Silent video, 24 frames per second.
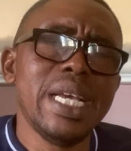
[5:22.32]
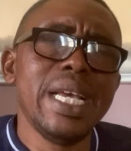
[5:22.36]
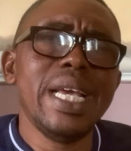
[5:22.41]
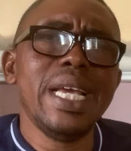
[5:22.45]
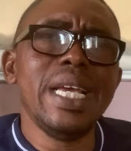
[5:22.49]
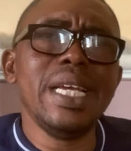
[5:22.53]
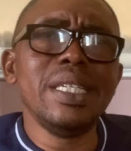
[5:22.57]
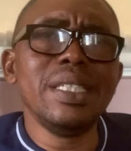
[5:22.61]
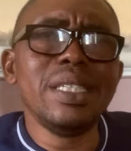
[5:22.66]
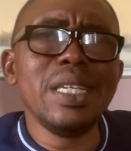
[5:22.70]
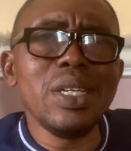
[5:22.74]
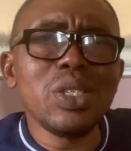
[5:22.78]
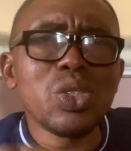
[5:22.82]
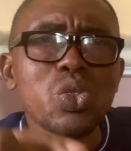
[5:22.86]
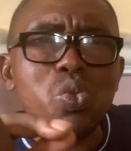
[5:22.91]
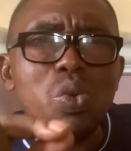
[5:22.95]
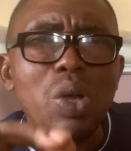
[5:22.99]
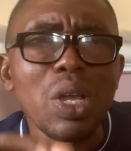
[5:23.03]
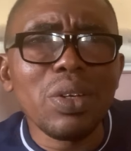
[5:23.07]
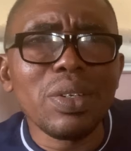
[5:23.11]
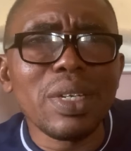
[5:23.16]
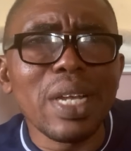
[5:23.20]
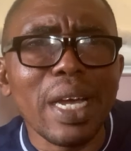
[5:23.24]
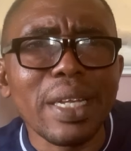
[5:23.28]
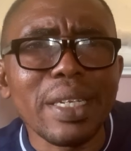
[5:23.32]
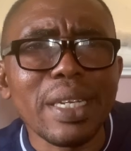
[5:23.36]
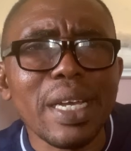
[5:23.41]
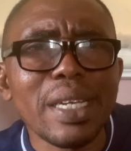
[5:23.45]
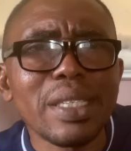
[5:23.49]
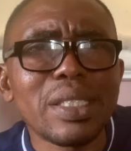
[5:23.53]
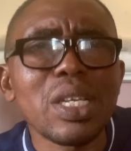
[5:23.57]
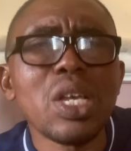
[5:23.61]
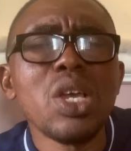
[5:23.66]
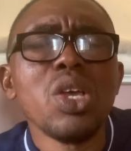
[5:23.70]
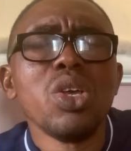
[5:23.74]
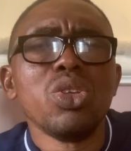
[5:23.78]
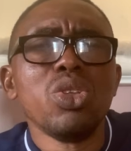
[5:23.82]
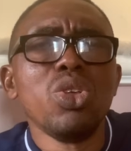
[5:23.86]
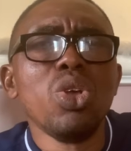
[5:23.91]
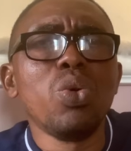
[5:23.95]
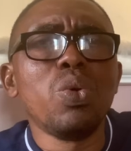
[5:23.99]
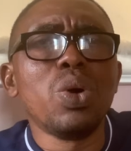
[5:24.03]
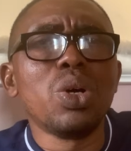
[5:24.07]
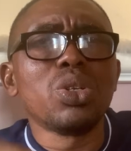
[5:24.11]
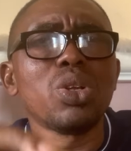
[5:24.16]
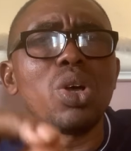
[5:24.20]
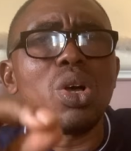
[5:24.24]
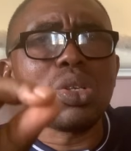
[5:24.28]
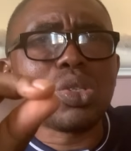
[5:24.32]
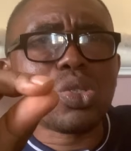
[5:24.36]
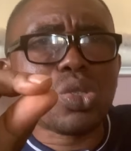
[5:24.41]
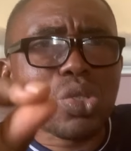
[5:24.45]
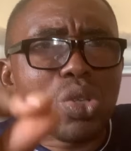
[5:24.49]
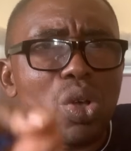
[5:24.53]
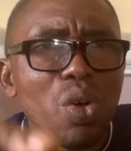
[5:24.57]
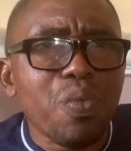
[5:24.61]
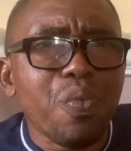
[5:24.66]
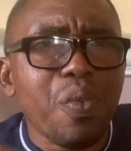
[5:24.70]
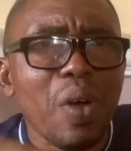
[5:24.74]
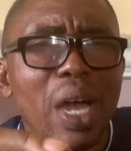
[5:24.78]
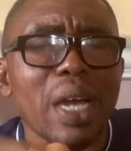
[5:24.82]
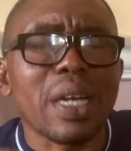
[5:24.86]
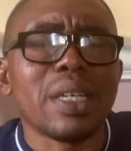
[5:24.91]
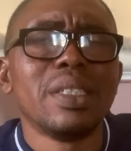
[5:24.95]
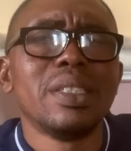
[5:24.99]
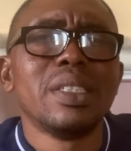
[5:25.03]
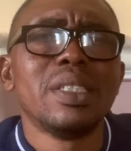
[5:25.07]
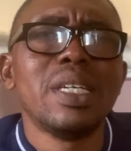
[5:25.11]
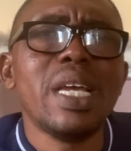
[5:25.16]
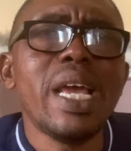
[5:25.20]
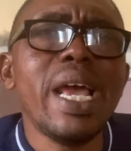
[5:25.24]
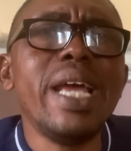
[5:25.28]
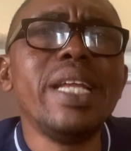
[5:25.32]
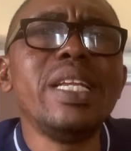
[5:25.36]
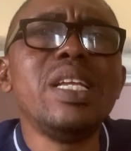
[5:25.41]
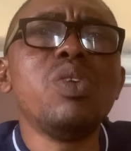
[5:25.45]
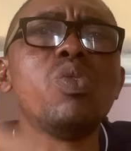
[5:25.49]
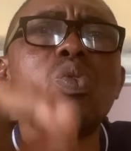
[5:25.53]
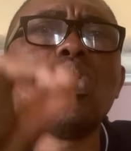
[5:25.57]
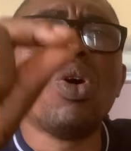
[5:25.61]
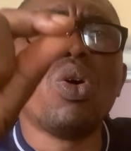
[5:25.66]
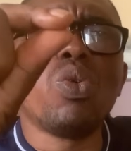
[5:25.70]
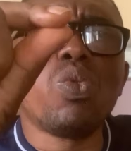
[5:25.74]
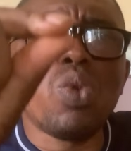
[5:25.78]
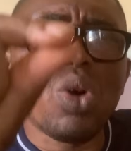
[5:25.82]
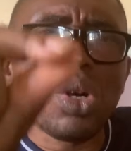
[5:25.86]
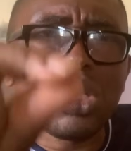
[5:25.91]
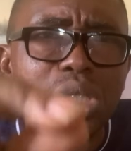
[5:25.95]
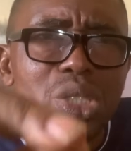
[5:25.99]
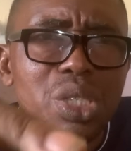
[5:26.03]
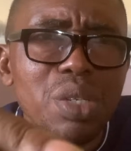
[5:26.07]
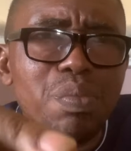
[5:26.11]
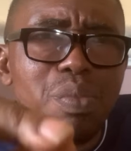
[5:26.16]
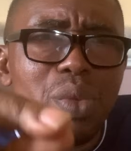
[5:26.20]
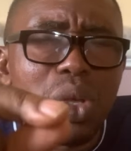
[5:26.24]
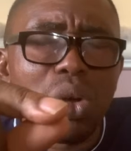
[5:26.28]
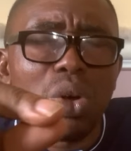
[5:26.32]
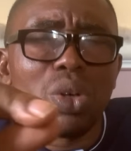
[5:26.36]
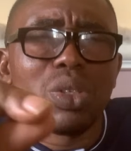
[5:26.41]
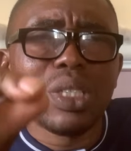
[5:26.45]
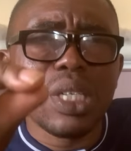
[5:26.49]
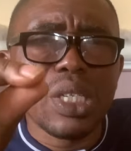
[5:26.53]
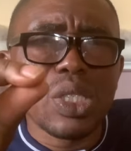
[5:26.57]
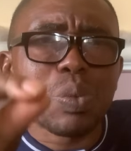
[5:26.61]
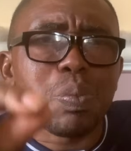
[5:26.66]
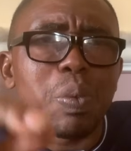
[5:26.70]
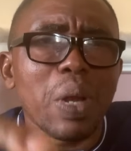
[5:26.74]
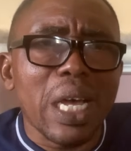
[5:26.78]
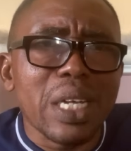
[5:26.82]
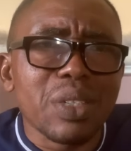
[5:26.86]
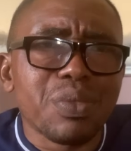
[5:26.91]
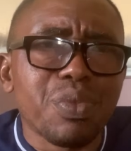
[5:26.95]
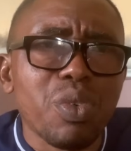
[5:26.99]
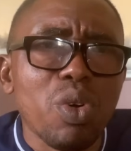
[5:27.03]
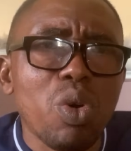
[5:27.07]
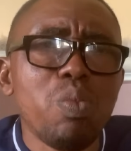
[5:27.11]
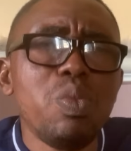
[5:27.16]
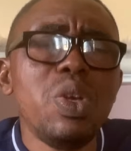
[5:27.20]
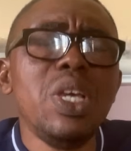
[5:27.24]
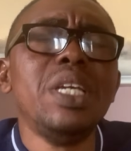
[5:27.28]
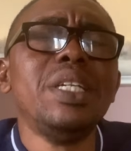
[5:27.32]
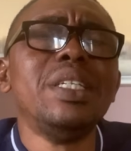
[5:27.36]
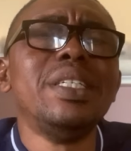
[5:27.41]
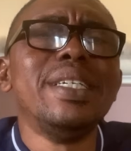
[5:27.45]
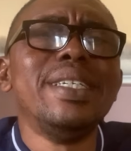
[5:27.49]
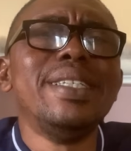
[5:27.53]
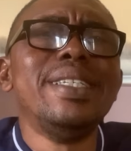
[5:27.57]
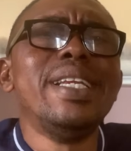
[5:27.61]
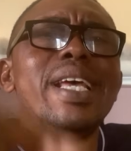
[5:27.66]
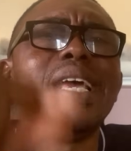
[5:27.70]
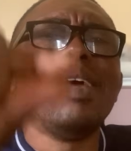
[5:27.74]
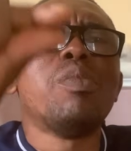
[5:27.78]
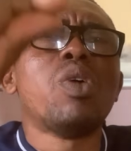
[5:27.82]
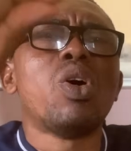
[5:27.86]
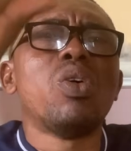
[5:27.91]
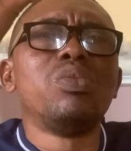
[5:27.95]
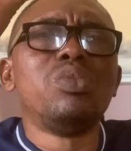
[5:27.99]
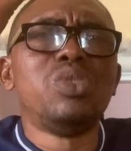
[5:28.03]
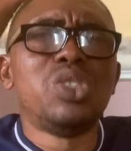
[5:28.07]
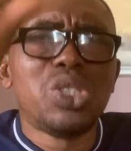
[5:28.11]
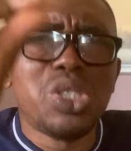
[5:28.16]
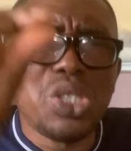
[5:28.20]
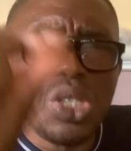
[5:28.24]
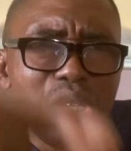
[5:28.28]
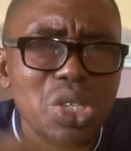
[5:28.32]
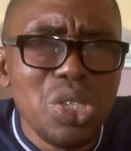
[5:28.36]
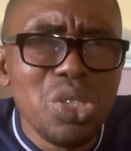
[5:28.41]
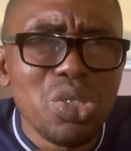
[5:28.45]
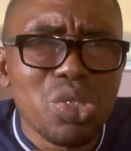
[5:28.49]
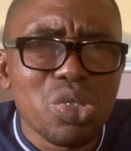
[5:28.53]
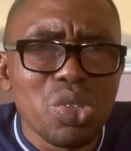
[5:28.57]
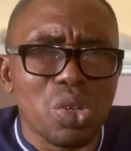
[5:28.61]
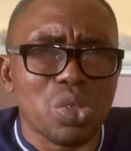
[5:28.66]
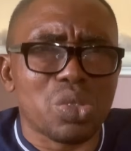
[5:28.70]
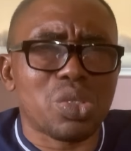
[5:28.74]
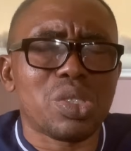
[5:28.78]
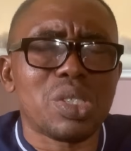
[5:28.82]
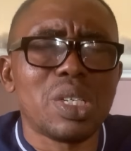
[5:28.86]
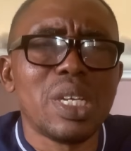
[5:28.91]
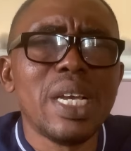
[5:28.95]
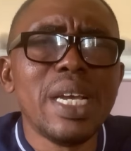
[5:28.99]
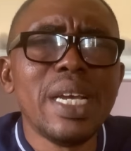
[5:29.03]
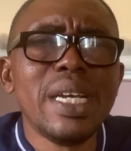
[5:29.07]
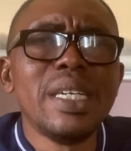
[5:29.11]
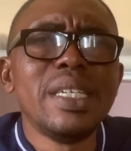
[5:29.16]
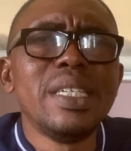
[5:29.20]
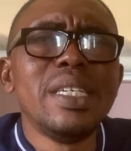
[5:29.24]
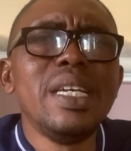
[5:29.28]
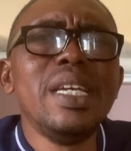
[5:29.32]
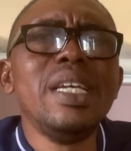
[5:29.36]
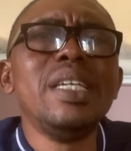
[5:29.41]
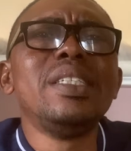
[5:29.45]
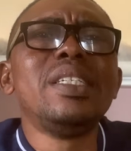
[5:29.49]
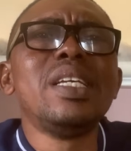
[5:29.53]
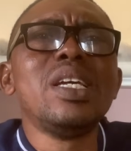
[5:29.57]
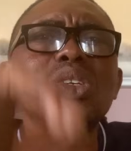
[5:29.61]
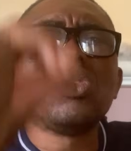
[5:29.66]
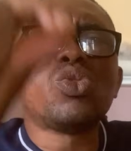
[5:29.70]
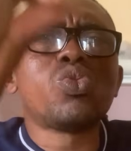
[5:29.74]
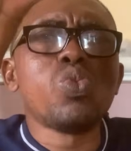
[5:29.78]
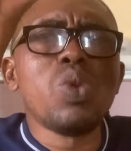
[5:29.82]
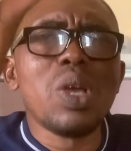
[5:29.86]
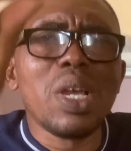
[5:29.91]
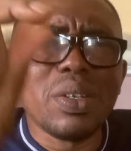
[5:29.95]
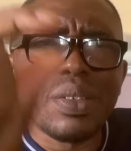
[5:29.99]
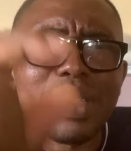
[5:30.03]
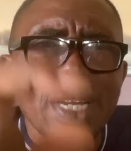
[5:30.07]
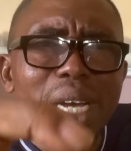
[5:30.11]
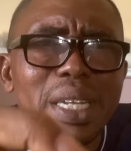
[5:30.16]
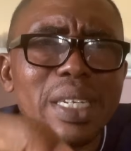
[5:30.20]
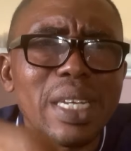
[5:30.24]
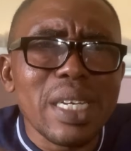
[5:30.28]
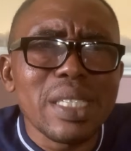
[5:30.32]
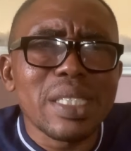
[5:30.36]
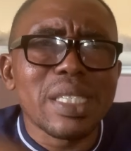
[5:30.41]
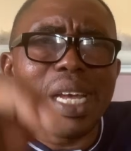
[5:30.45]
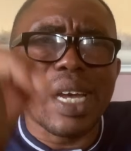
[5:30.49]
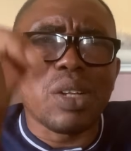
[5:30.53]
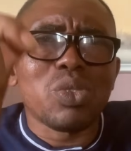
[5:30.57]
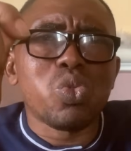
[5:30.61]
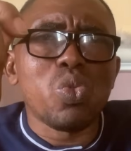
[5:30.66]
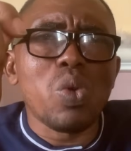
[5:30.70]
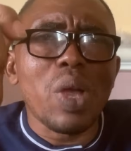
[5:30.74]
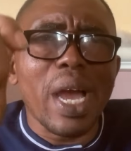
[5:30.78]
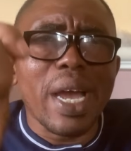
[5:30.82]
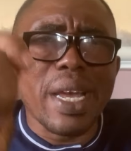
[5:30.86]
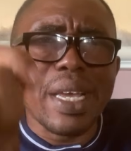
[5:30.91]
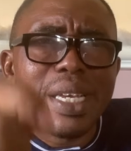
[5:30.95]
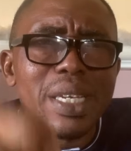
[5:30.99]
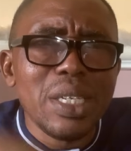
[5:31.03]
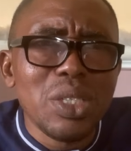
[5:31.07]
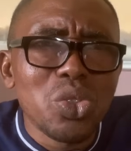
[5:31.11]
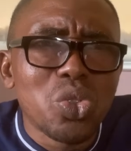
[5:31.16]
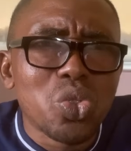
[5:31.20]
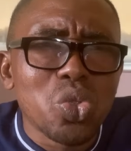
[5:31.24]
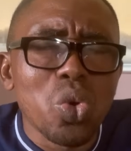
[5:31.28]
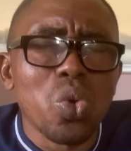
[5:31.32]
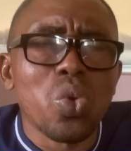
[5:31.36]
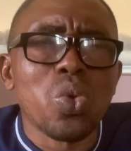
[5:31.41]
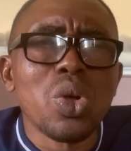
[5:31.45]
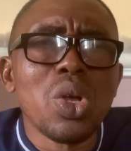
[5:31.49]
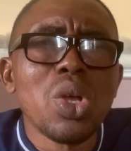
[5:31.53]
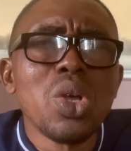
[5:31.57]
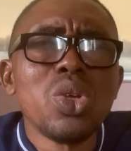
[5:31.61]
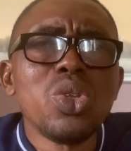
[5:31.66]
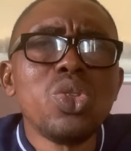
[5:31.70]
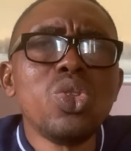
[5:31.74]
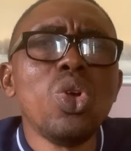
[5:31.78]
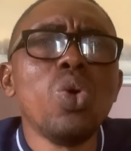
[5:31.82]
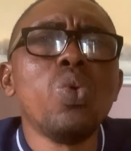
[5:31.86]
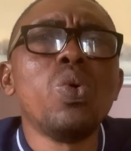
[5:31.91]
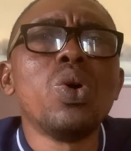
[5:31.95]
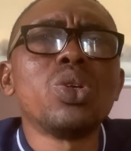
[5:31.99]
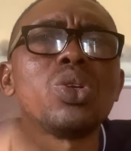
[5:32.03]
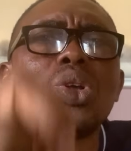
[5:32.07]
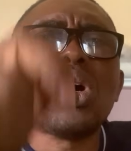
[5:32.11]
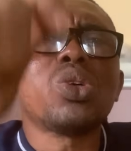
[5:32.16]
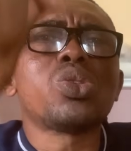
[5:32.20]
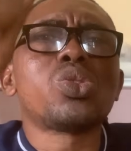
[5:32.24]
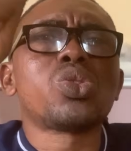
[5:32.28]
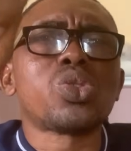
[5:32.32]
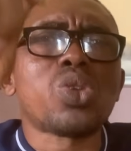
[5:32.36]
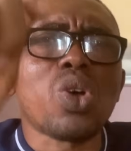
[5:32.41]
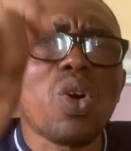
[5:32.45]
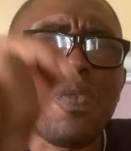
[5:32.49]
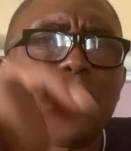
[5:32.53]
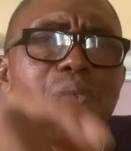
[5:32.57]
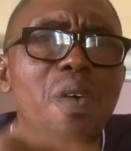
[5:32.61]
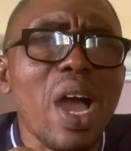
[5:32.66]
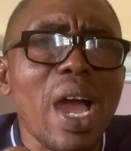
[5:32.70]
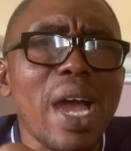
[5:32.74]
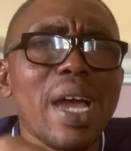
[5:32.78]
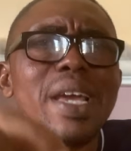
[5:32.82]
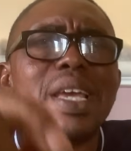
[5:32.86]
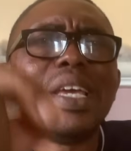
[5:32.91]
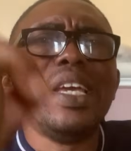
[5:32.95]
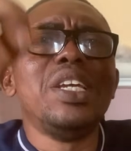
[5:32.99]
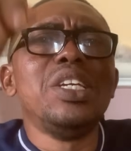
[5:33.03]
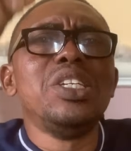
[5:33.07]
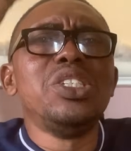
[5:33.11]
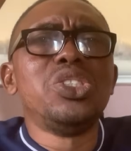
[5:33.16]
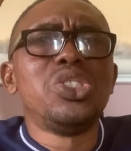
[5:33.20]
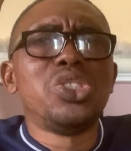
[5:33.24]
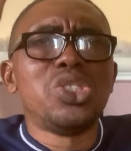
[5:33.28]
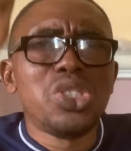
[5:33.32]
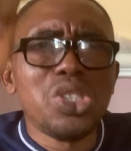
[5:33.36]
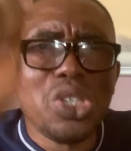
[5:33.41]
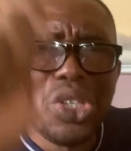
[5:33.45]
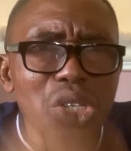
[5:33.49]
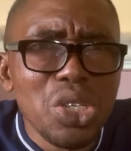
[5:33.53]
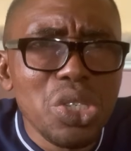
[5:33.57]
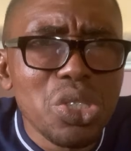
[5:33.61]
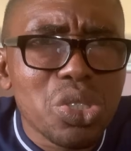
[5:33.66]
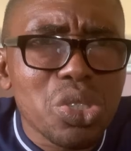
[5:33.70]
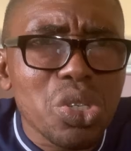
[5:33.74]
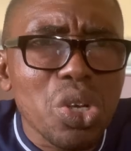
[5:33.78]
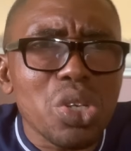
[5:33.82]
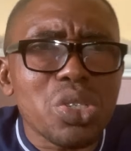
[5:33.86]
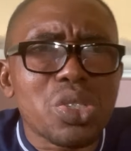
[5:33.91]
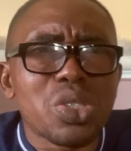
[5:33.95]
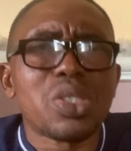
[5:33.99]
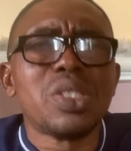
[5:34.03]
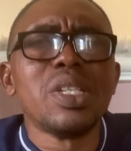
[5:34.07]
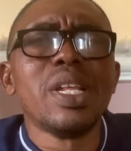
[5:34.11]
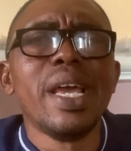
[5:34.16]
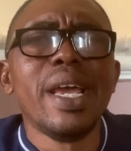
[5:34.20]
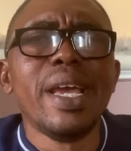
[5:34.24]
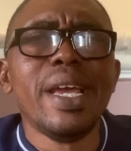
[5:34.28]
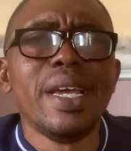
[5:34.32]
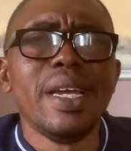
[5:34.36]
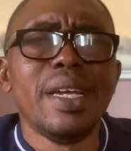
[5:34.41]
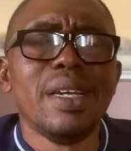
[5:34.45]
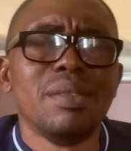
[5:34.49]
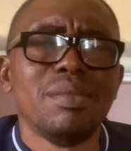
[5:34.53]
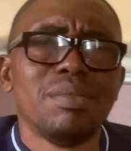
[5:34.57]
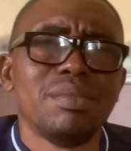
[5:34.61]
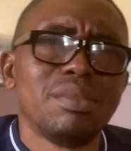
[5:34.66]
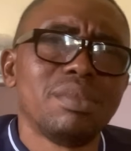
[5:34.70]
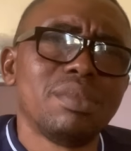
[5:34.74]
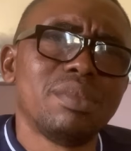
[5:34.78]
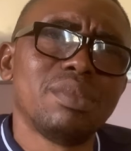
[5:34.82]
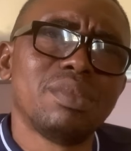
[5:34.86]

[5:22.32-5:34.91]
In this wilderness, you will not suffer. Anyone watching me on this platform, in the name of Jesus, in this wilderness that we are into, you will not suffer in Jesus' name.